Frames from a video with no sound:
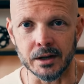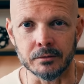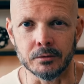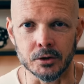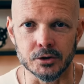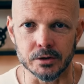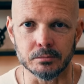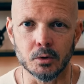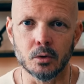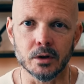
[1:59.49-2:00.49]
their version
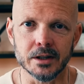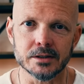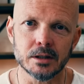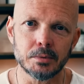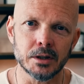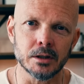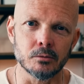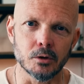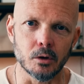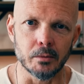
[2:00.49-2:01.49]
of porn, it's typically a
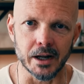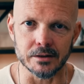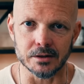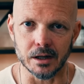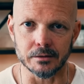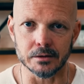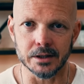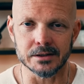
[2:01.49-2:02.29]
romance novel.